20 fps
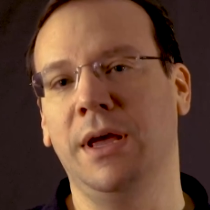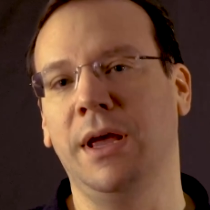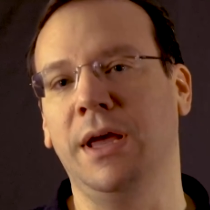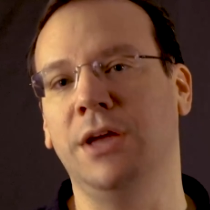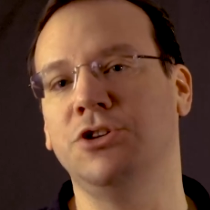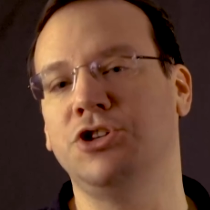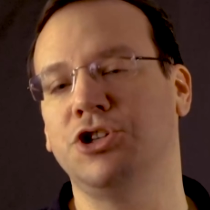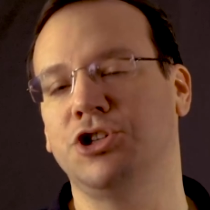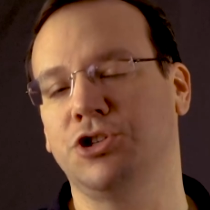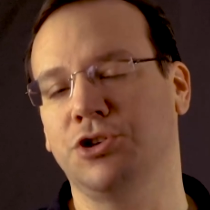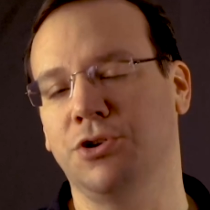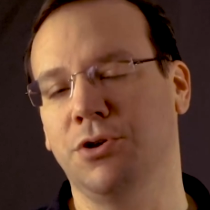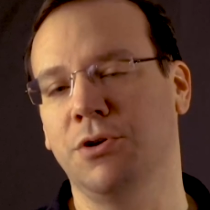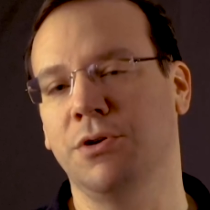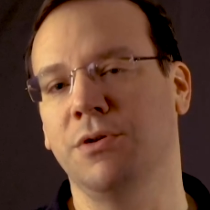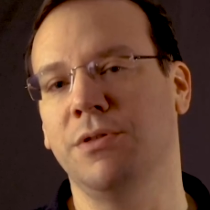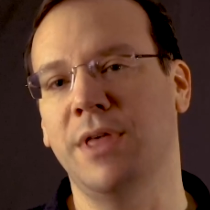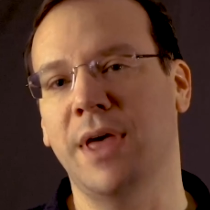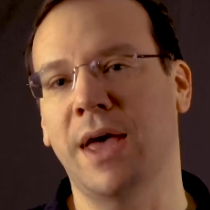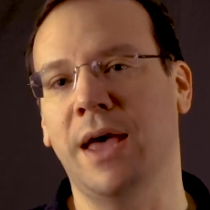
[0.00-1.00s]

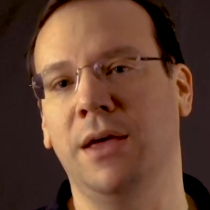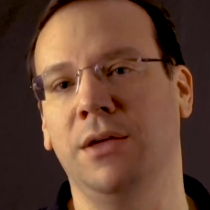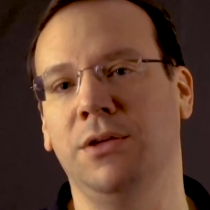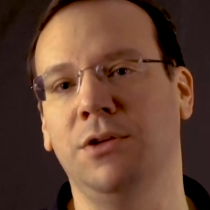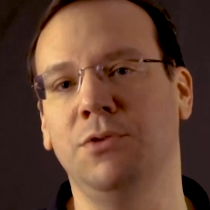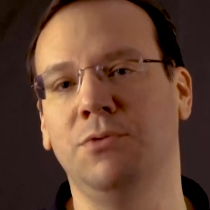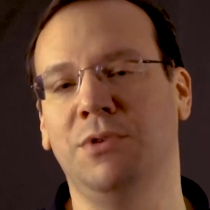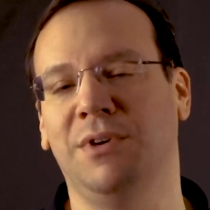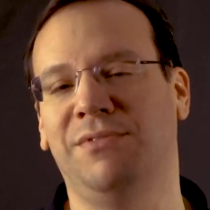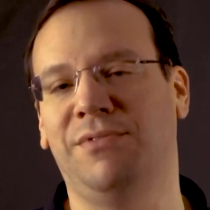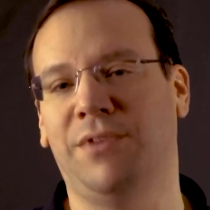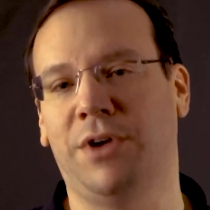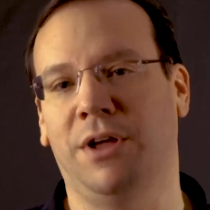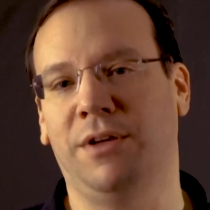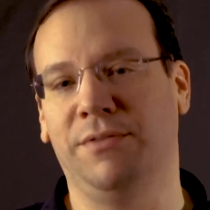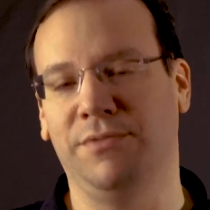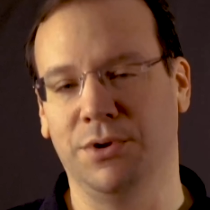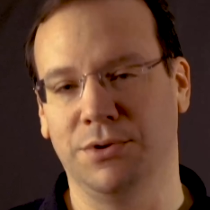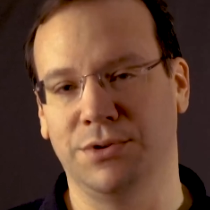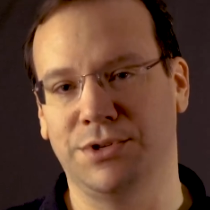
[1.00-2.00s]
Ensure that you
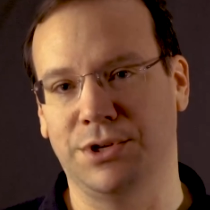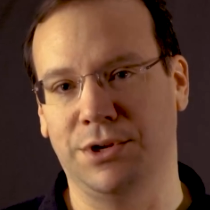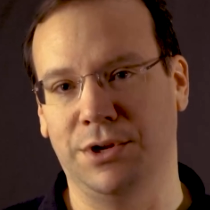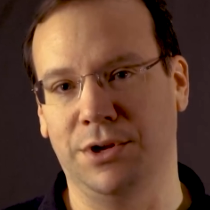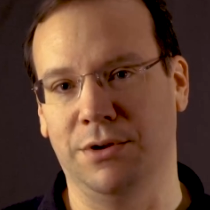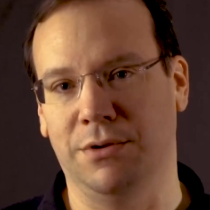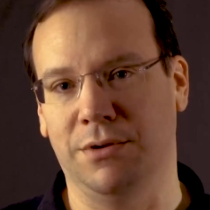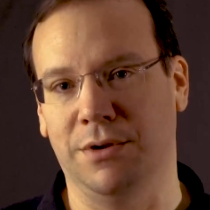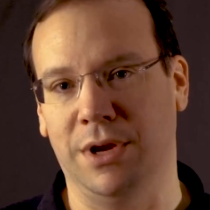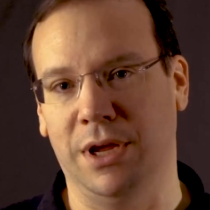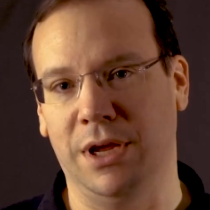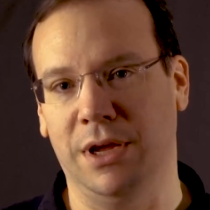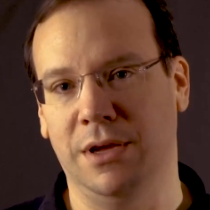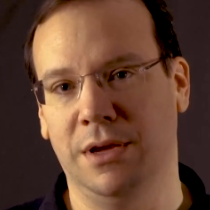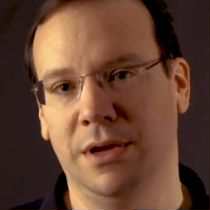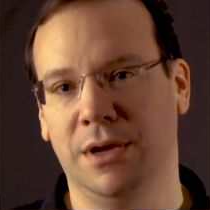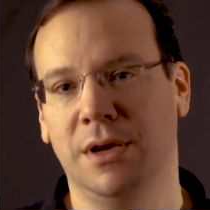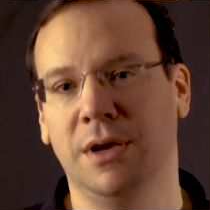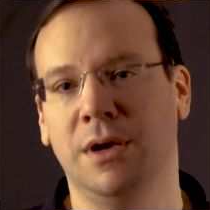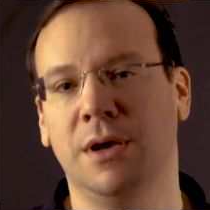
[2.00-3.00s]
evolve your security.
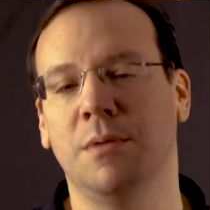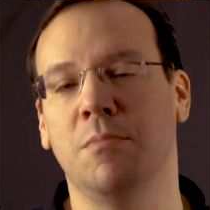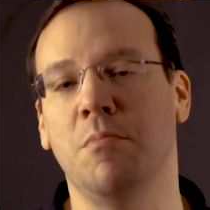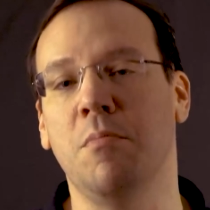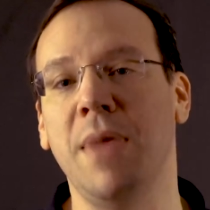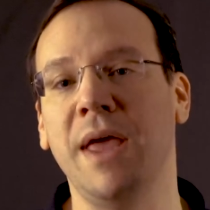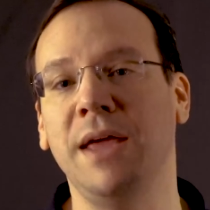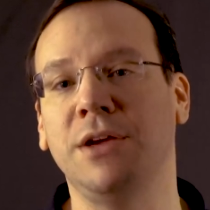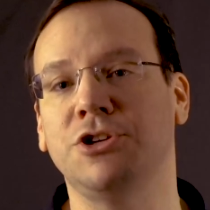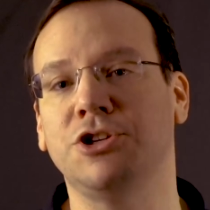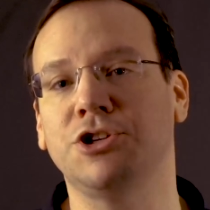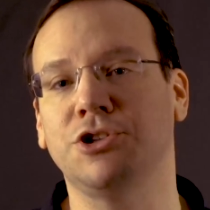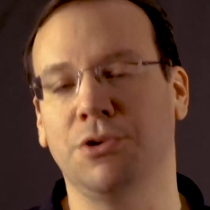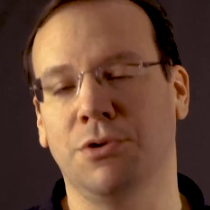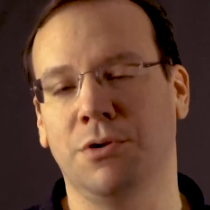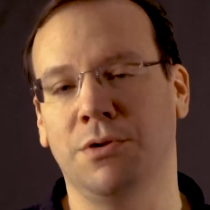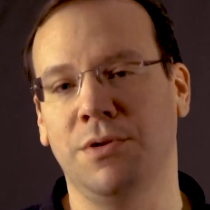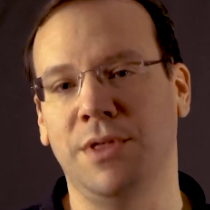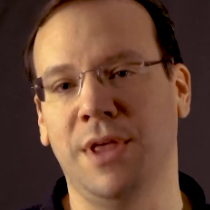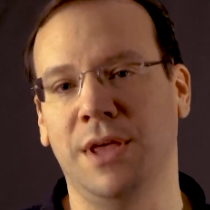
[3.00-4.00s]
Make
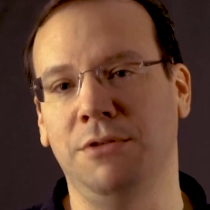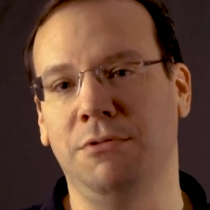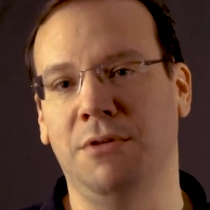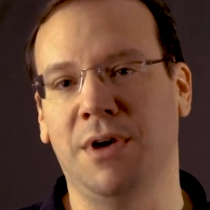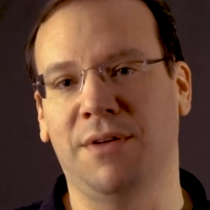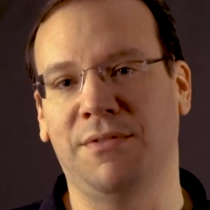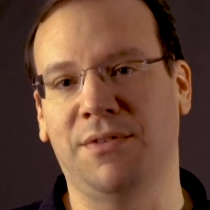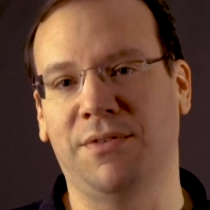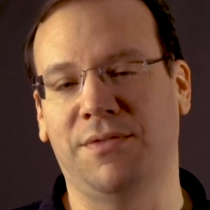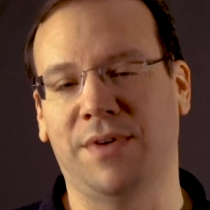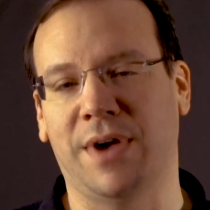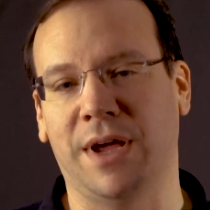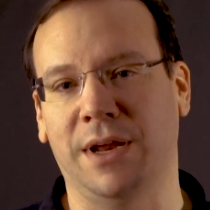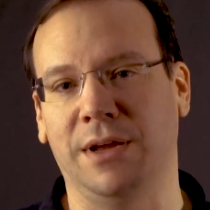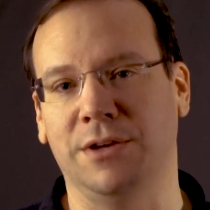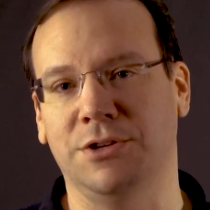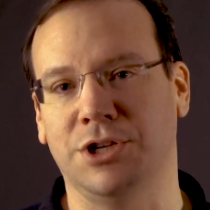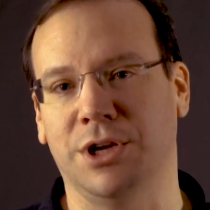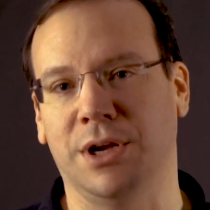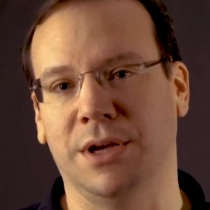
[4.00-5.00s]
sure that you have a
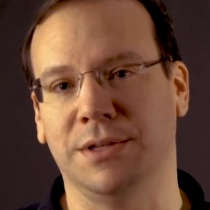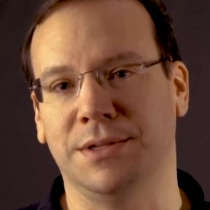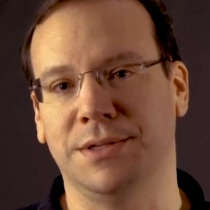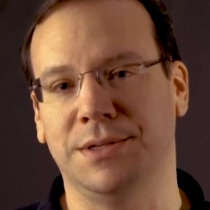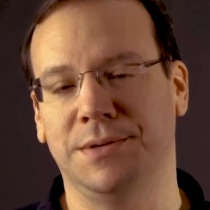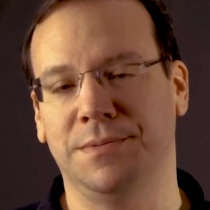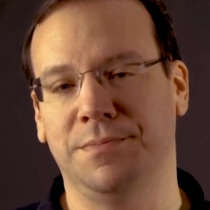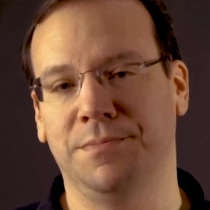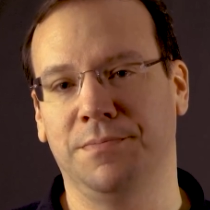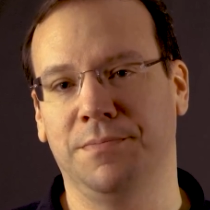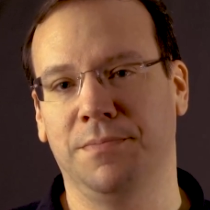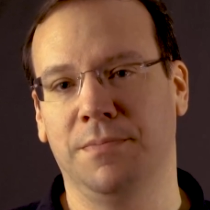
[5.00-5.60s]
fighting chance.